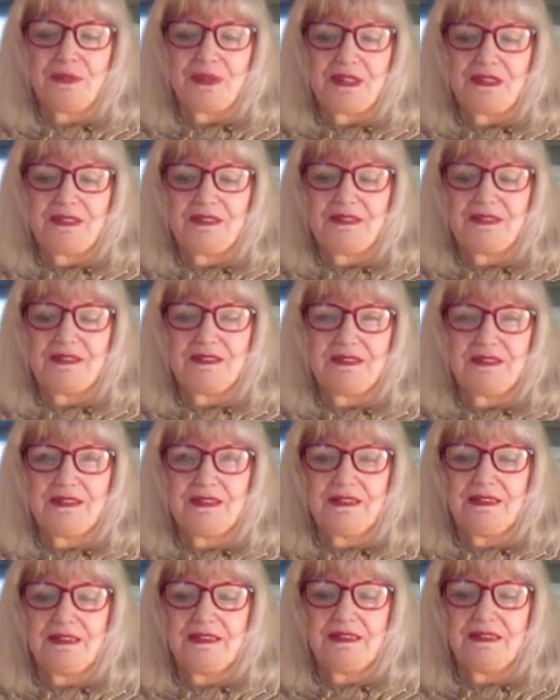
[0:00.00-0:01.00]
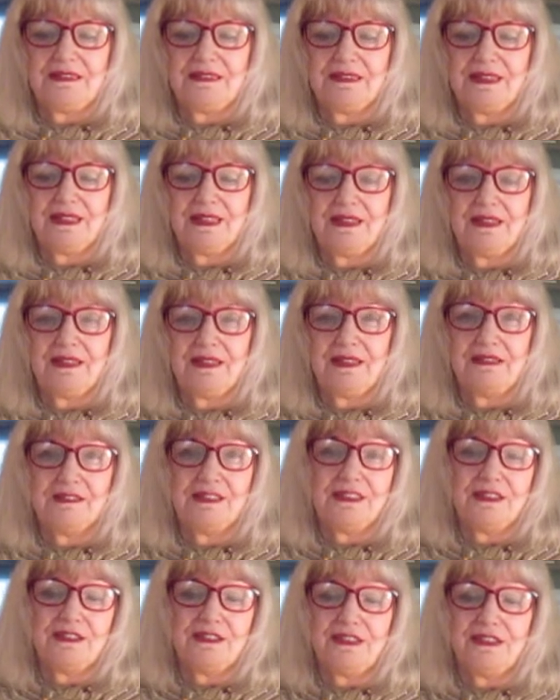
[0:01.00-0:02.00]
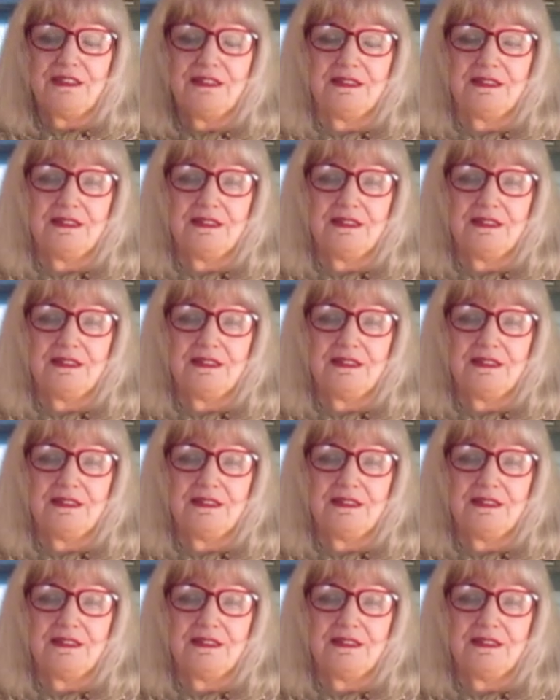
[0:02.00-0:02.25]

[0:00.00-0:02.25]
this. I did in